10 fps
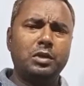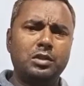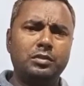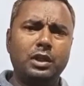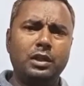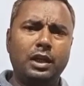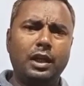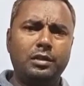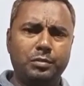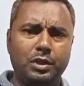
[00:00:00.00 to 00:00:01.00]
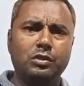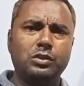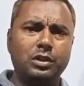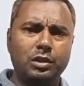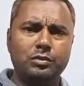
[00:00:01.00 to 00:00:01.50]
must be light, because
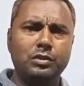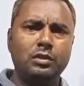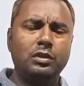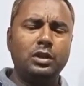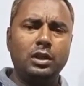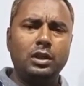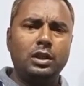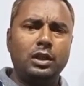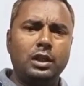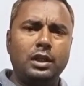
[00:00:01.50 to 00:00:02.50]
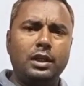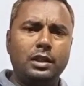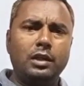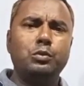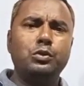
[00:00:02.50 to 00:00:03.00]
you have to carry
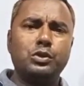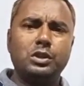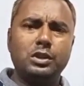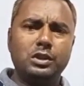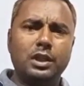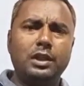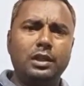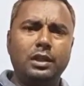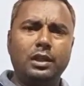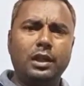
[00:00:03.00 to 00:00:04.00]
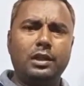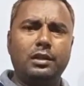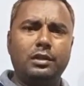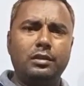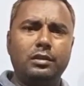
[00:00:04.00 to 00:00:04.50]
the goods inside that.